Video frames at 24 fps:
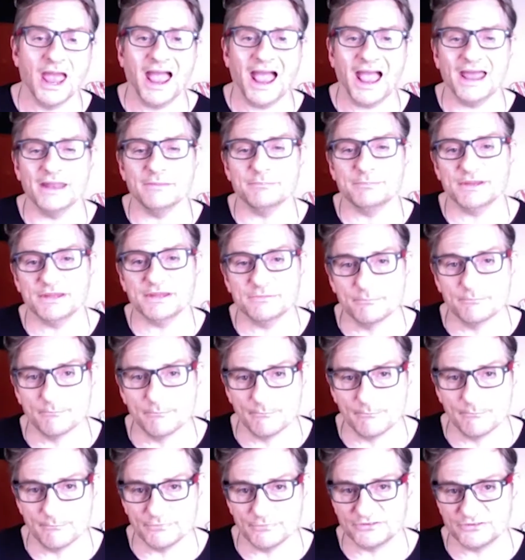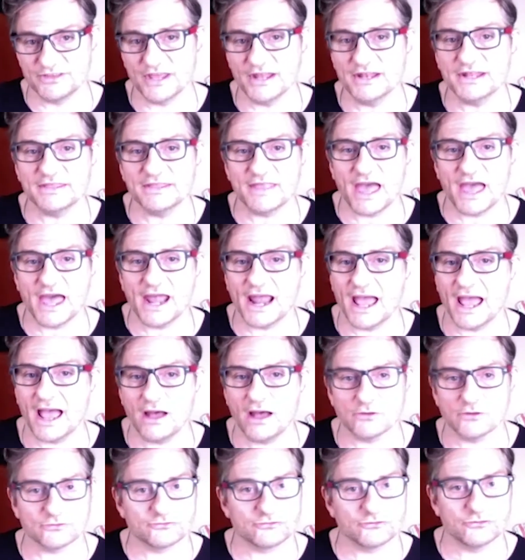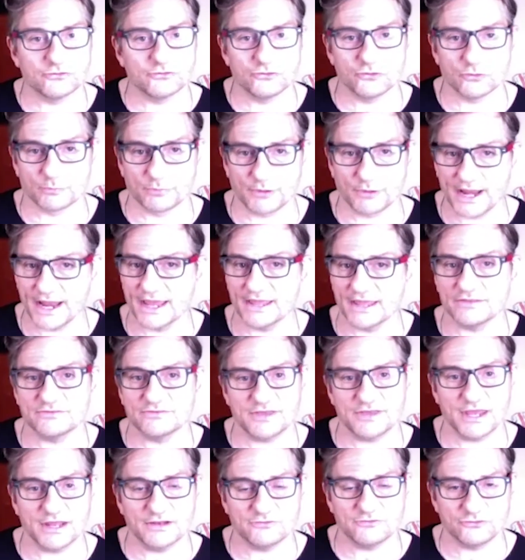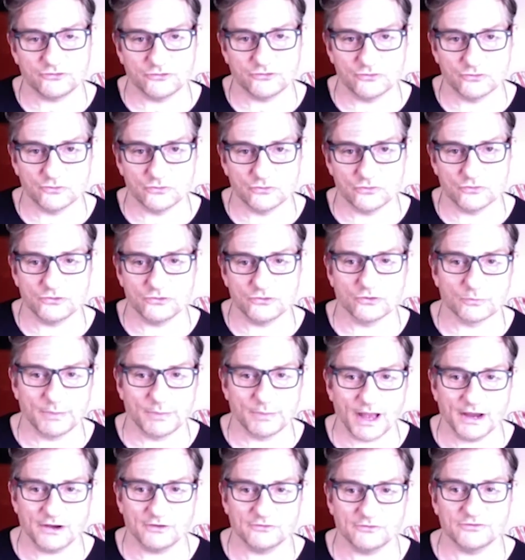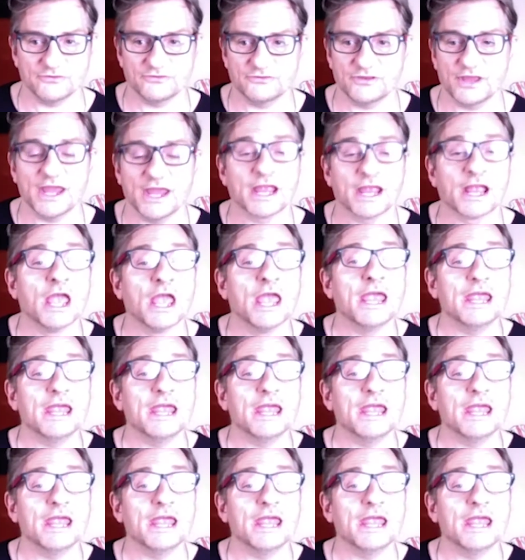and be sending that out to your brands and to your buyers and saying,